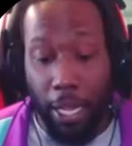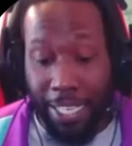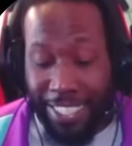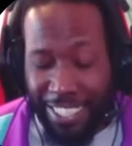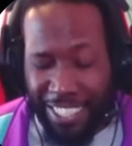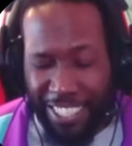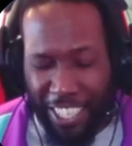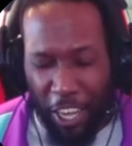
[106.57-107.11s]
I
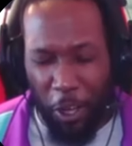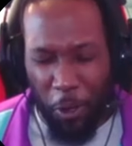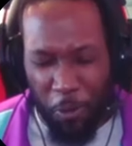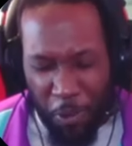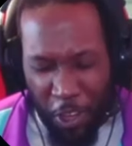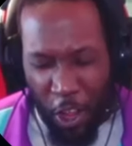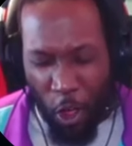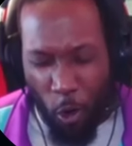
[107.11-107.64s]

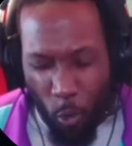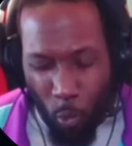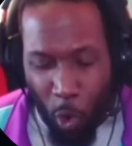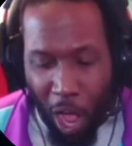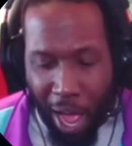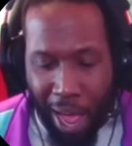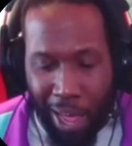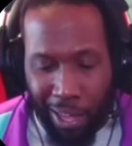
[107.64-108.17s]
don't know
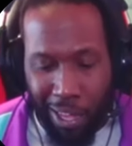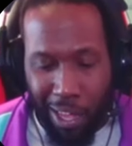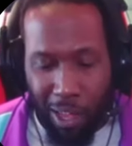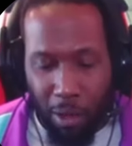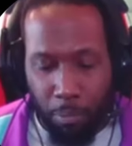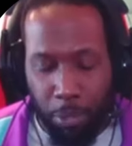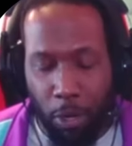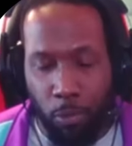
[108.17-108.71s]
why.
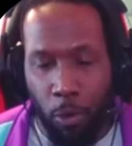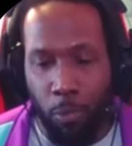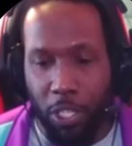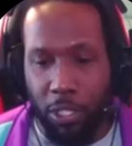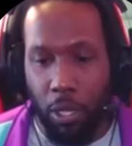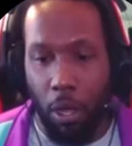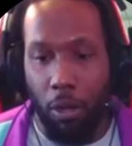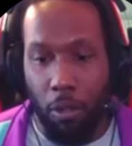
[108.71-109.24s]
But when we
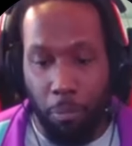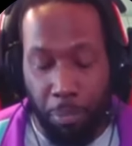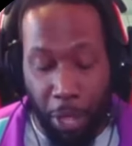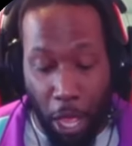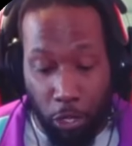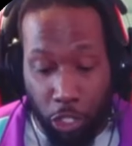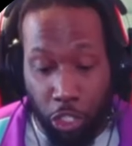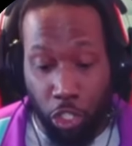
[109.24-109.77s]
talk
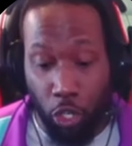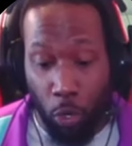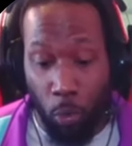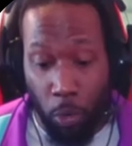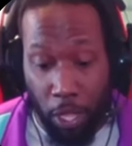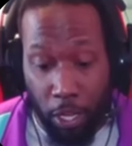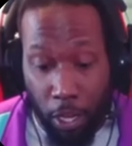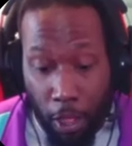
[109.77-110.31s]
about
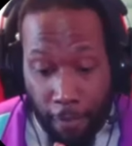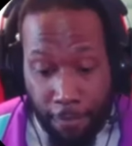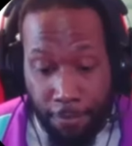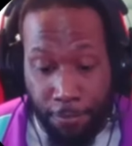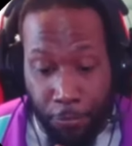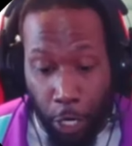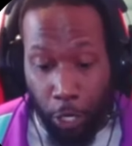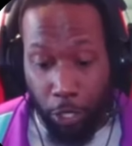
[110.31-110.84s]
showing
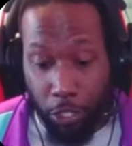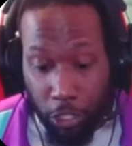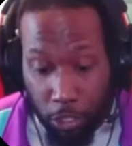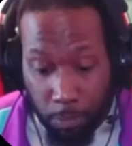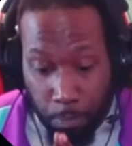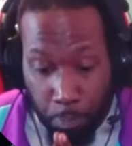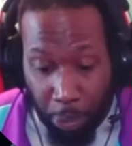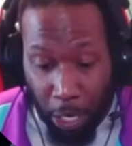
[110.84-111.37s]

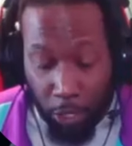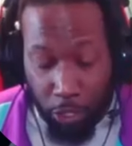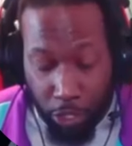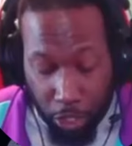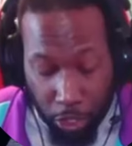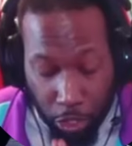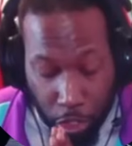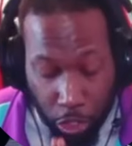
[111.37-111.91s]

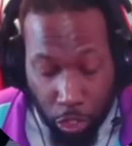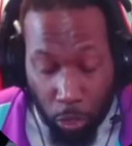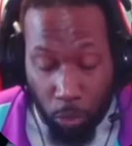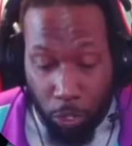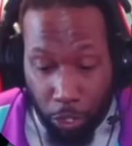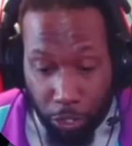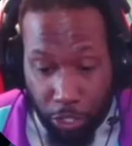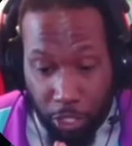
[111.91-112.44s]
first-person
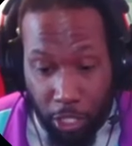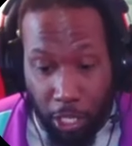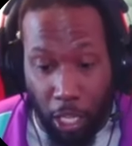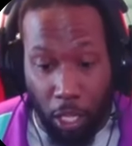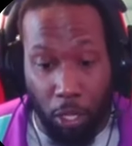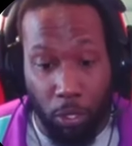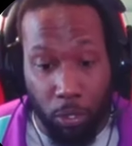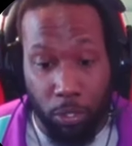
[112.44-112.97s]
shooter
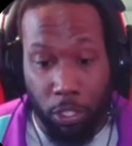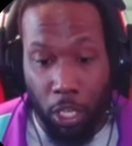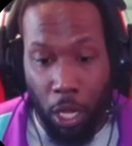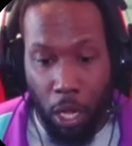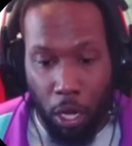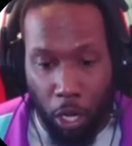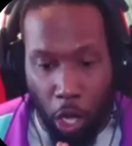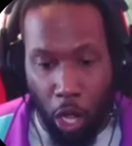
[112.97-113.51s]
skills,
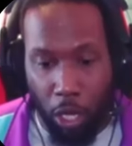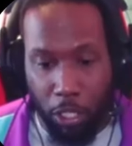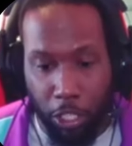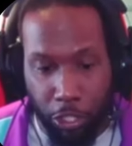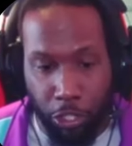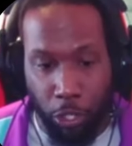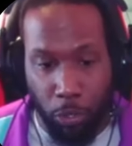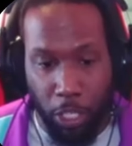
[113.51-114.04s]
Call
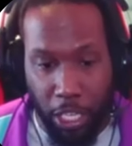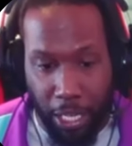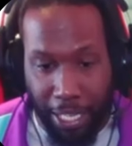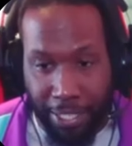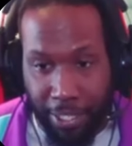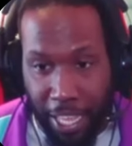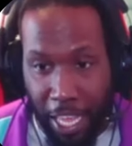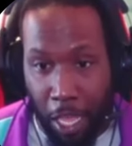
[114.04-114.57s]
of Duty
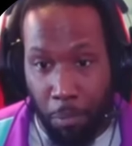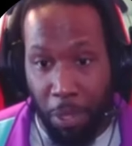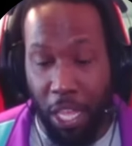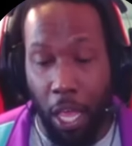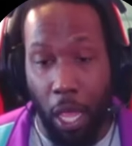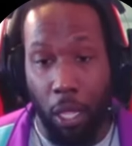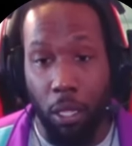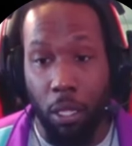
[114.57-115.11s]
is the
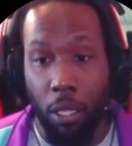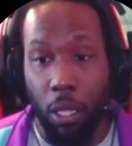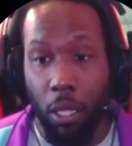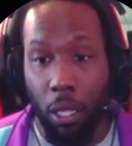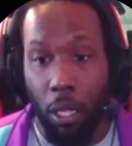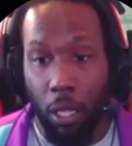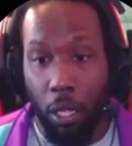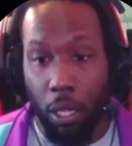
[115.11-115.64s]
NBA.
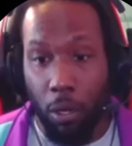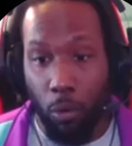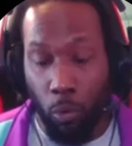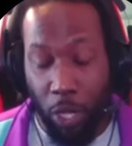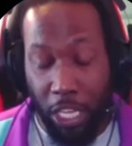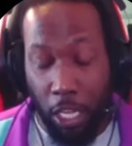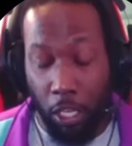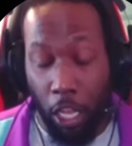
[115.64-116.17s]

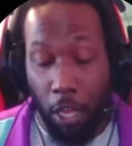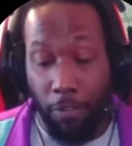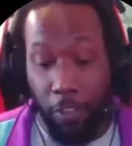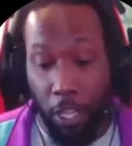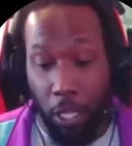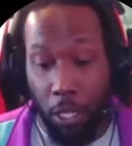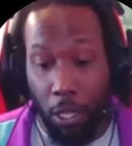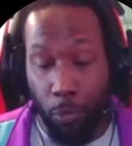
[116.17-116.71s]
We can love
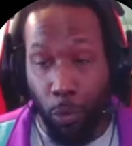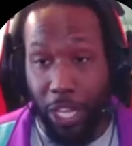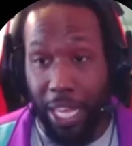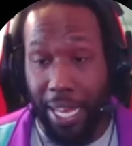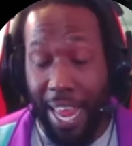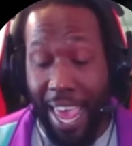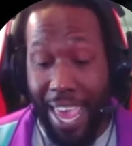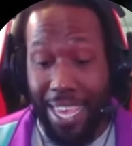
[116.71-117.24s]
it, we
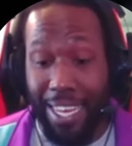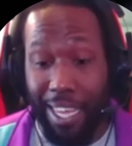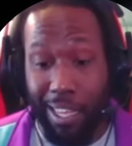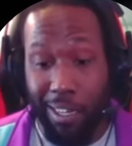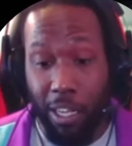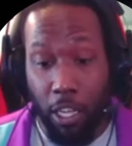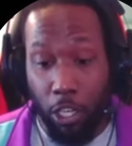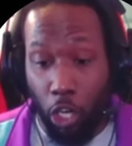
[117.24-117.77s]
can hate
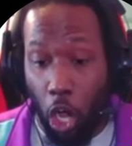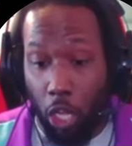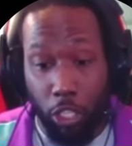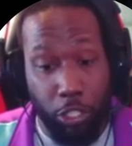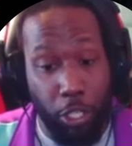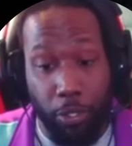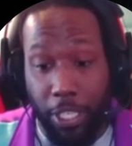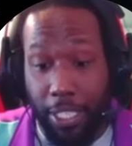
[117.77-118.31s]
it. Call
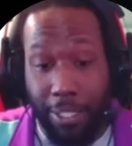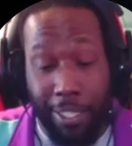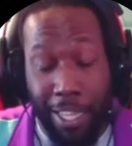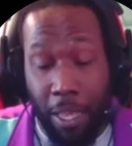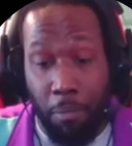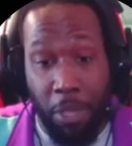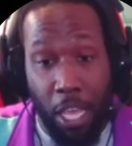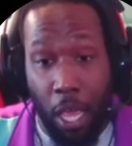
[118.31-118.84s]
of Duty is
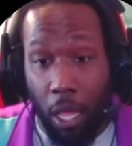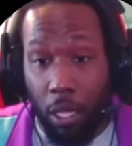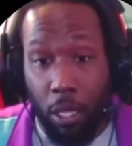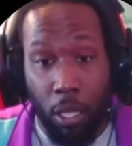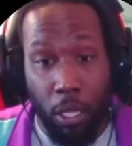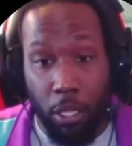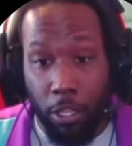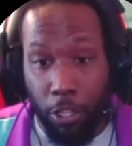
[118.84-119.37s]
the NBA.
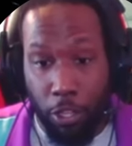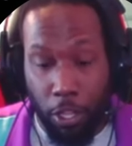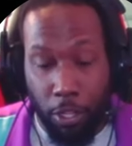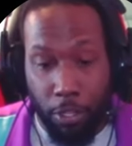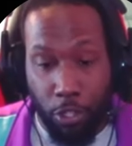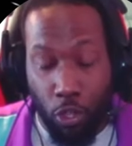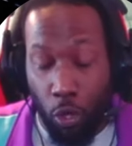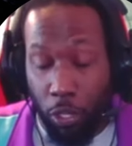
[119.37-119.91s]

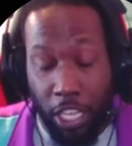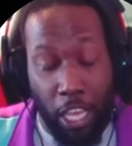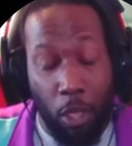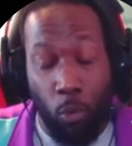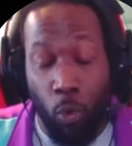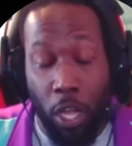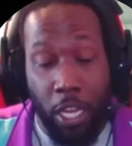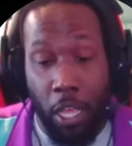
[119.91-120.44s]
You only
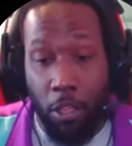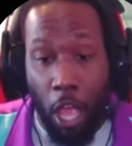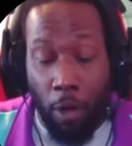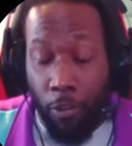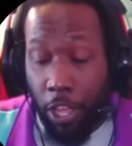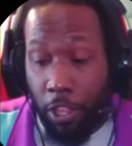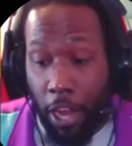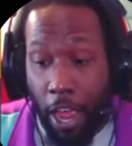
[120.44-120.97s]
get one.
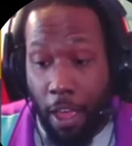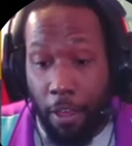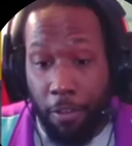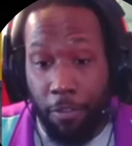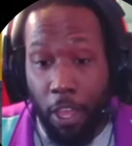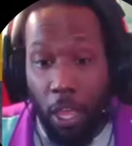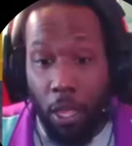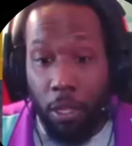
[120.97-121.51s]
I'd rather have,